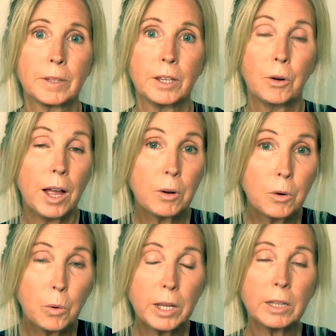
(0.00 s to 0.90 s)
How
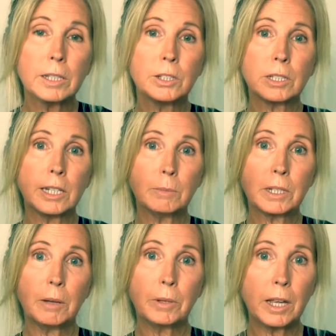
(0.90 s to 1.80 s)
quickly it just keeps
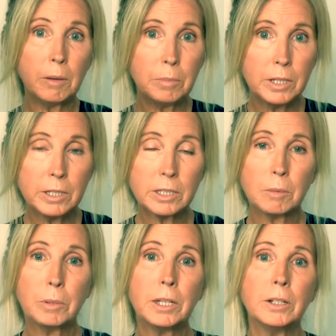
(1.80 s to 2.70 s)
coming up and
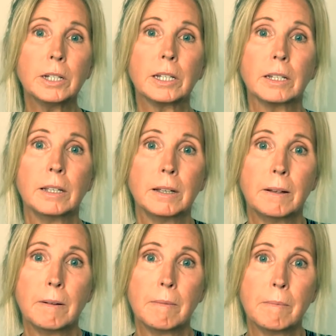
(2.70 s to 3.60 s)
disappearing.
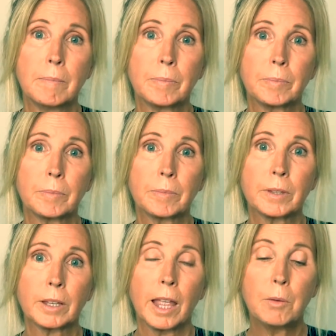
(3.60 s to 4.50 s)

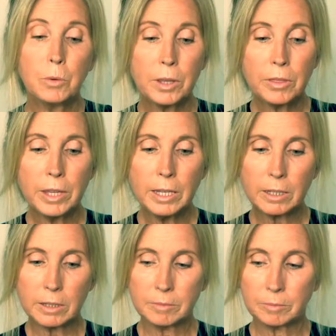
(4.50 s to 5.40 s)
And we
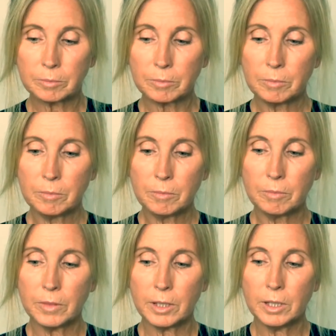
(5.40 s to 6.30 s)
think,
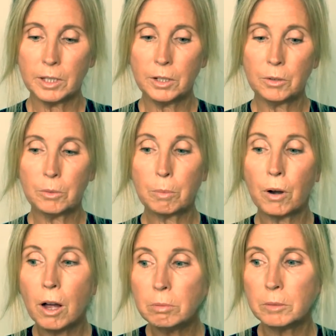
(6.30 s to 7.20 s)
the
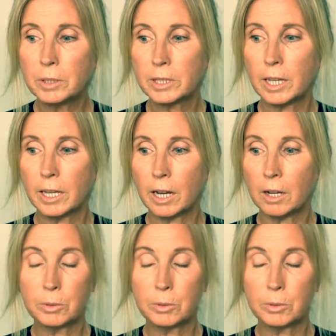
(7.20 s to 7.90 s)
problem is that I was